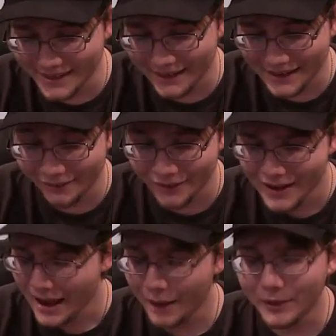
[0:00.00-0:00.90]
I have,
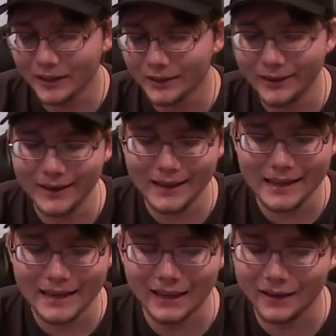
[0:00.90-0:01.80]
I'm not good at
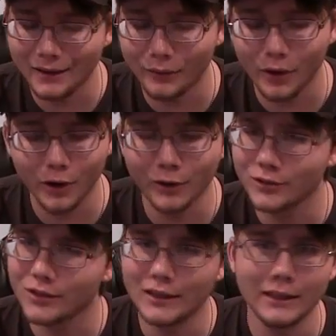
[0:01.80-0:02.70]
any kind of
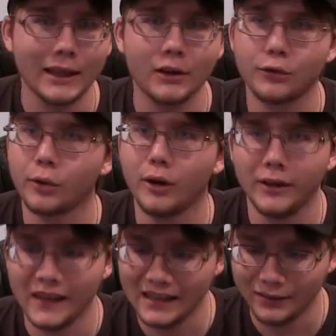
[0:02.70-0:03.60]
art, any kind of
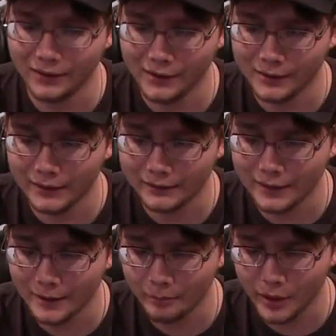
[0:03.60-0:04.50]
drawing, anything like
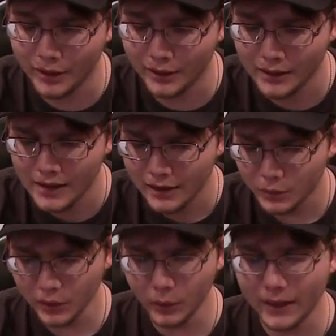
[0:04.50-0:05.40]
that. But uh, it's a
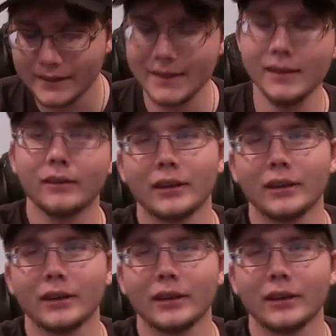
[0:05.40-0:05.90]
really cool idea.